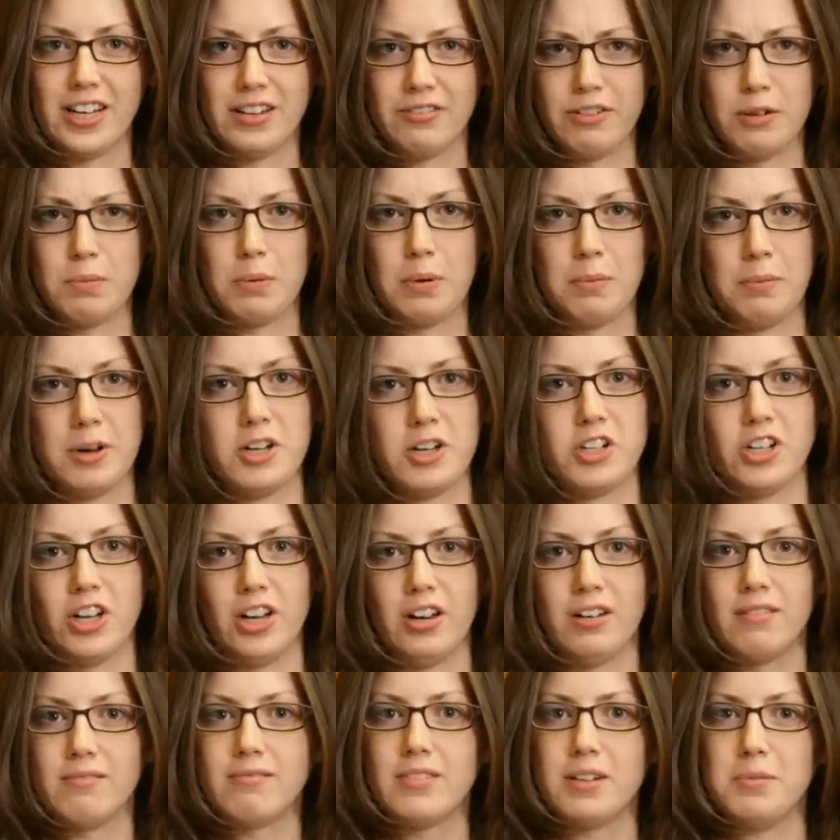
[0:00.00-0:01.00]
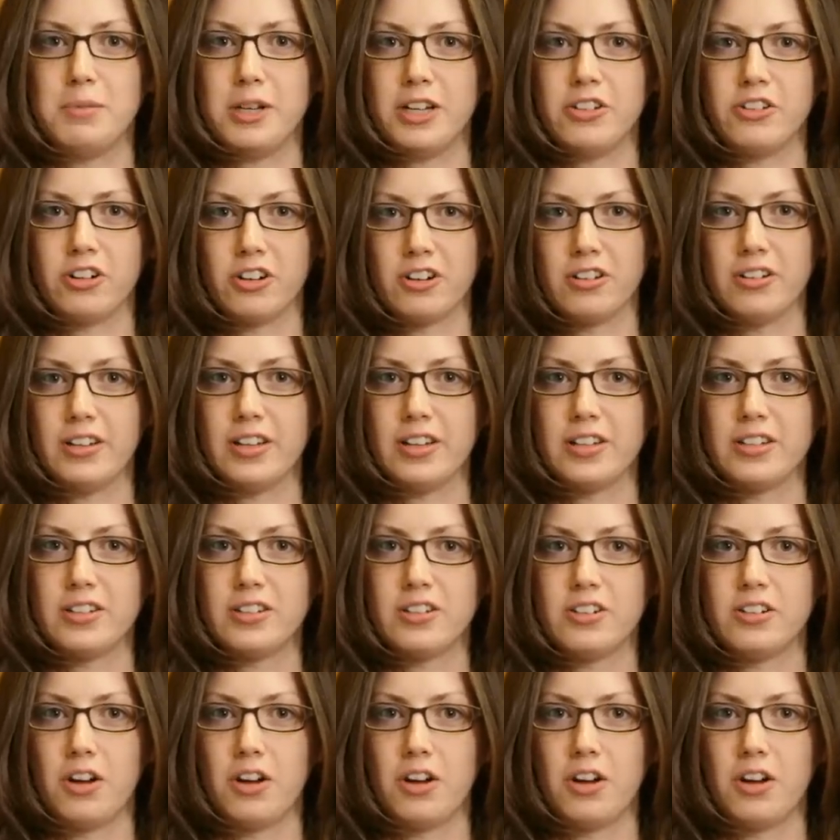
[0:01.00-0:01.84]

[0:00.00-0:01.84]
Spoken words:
give you permission to be a journalist.